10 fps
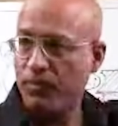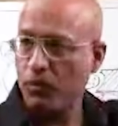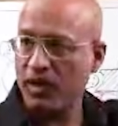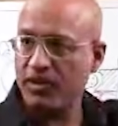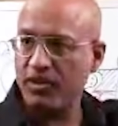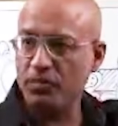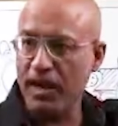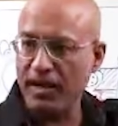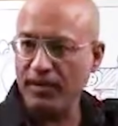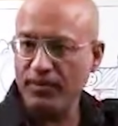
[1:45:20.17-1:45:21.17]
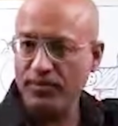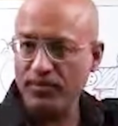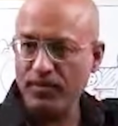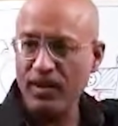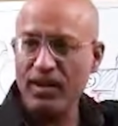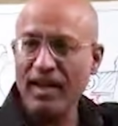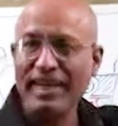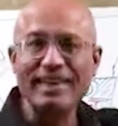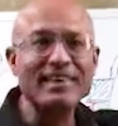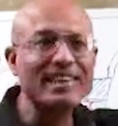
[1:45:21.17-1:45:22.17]
What is this man?
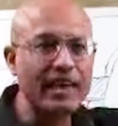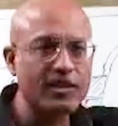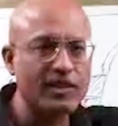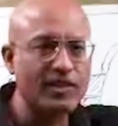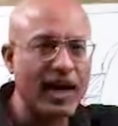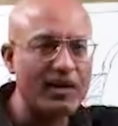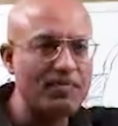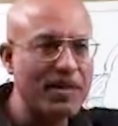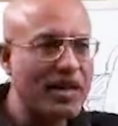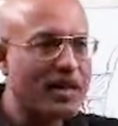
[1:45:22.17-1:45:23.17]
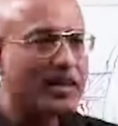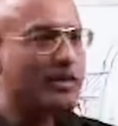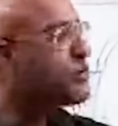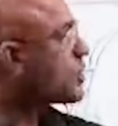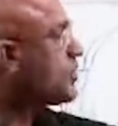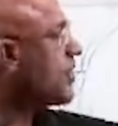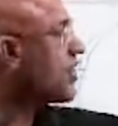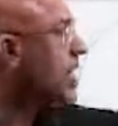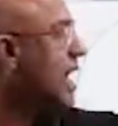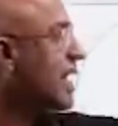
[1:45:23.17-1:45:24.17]
Integrase enzyme. If you give a
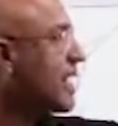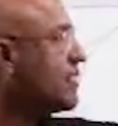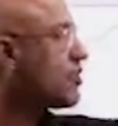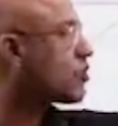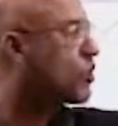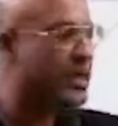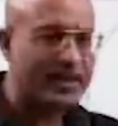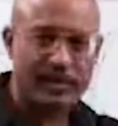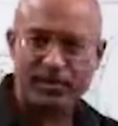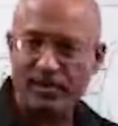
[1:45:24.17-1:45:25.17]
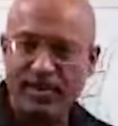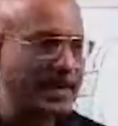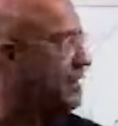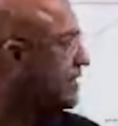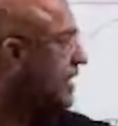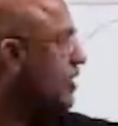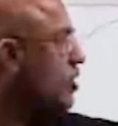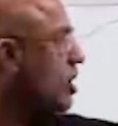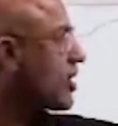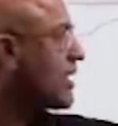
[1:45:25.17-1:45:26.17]
drug and destroy this, and it
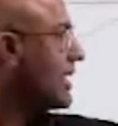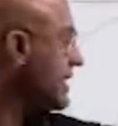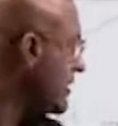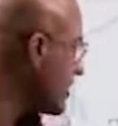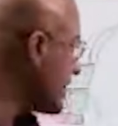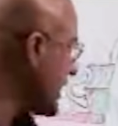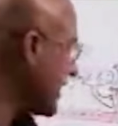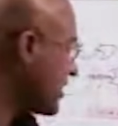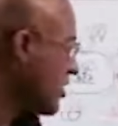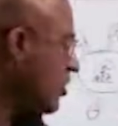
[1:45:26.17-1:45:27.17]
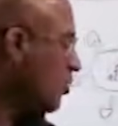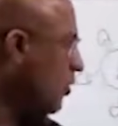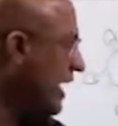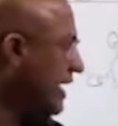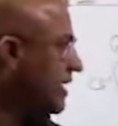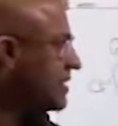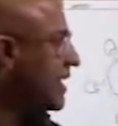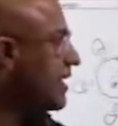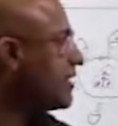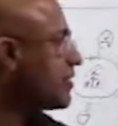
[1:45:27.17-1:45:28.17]
cannot integrate viral DNA